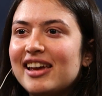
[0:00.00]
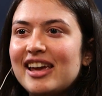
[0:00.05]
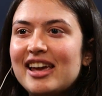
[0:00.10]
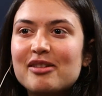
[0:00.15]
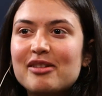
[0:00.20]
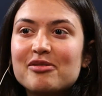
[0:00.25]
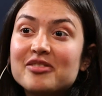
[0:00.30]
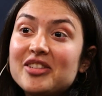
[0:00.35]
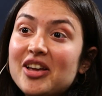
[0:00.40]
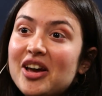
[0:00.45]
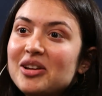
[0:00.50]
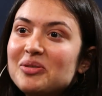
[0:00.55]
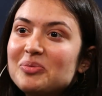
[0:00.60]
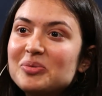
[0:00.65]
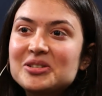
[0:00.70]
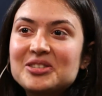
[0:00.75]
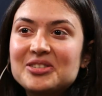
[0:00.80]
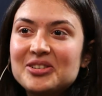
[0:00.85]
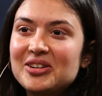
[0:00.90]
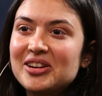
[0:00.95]
If not, we're
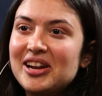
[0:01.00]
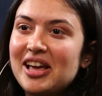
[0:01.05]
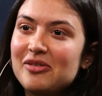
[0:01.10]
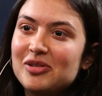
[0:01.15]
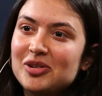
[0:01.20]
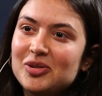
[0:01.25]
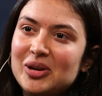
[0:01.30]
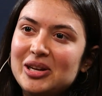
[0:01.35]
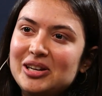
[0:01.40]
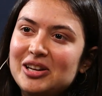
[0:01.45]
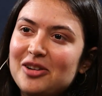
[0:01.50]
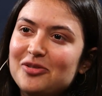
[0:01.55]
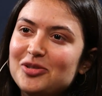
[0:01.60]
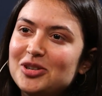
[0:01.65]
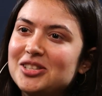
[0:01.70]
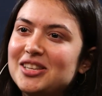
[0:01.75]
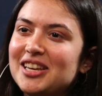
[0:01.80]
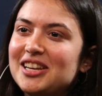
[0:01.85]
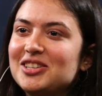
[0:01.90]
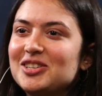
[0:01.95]
still going to have a great
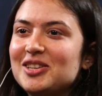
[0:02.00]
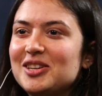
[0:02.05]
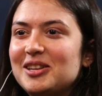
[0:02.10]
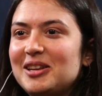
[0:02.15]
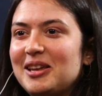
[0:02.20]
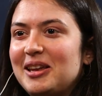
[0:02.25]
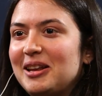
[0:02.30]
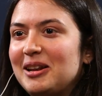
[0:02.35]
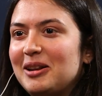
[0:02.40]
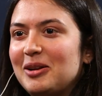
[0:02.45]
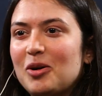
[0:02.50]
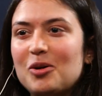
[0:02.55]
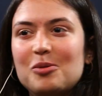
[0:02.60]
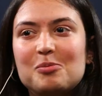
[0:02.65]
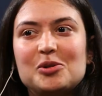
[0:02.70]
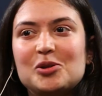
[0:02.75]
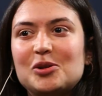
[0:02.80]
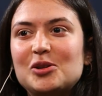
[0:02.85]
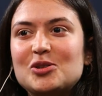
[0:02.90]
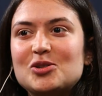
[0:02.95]
conversation and hope
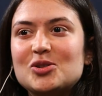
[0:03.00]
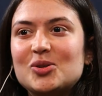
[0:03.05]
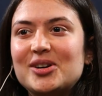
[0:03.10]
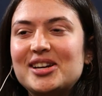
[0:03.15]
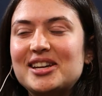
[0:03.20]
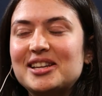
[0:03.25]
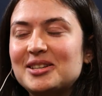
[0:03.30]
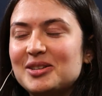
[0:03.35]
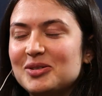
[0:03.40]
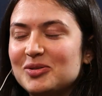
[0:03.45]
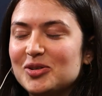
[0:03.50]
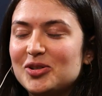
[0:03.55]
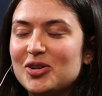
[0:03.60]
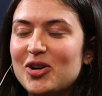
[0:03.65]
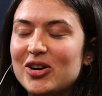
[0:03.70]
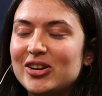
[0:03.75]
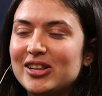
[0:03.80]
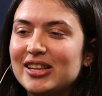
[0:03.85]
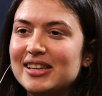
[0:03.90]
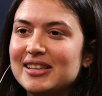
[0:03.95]
you'll enjoy it
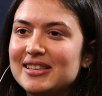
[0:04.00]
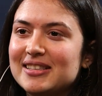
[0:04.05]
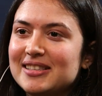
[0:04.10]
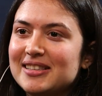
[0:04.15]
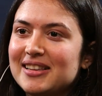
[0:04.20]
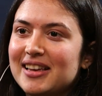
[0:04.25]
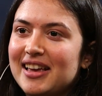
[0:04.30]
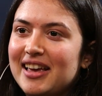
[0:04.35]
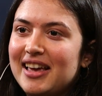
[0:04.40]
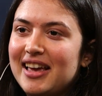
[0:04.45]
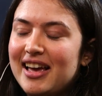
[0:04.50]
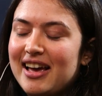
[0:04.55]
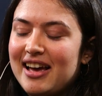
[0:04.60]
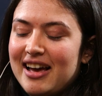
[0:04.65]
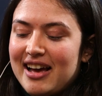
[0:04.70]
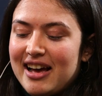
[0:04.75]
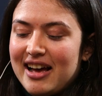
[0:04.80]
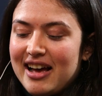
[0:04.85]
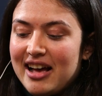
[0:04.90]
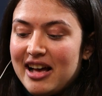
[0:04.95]
regardless.
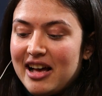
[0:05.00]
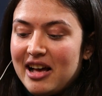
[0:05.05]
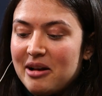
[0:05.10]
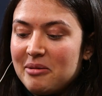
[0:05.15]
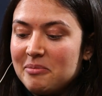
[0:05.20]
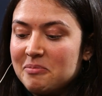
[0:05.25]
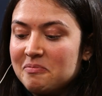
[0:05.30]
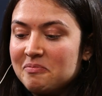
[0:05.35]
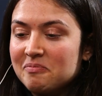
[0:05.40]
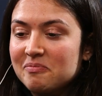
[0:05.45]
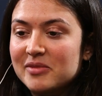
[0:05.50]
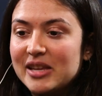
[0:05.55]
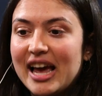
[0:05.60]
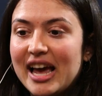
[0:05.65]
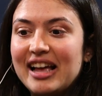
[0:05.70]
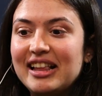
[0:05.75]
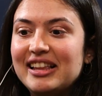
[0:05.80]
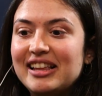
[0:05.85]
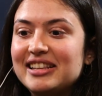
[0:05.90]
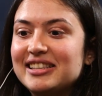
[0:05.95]

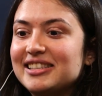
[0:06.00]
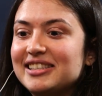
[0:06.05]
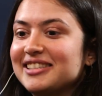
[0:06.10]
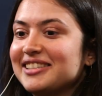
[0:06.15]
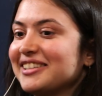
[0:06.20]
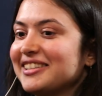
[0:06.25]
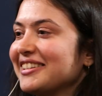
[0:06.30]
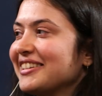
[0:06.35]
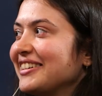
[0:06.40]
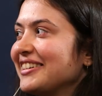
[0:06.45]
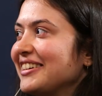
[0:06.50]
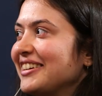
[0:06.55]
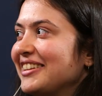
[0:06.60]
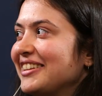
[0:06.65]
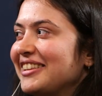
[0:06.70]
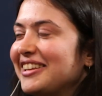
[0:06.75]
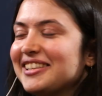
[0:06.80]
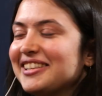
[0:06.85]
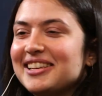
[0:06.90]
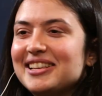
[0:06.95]
Let's
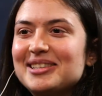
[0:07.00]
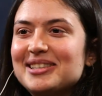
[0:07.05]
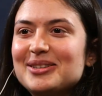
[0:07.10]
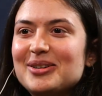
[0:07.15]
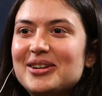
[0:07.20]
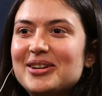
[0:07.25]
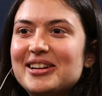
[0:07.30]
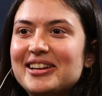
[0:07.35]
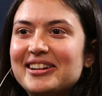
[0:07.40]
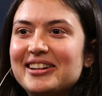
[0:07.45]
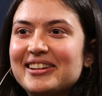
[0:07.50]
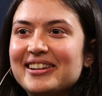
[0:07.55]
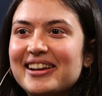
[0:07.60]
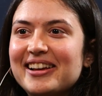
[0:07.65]
get started.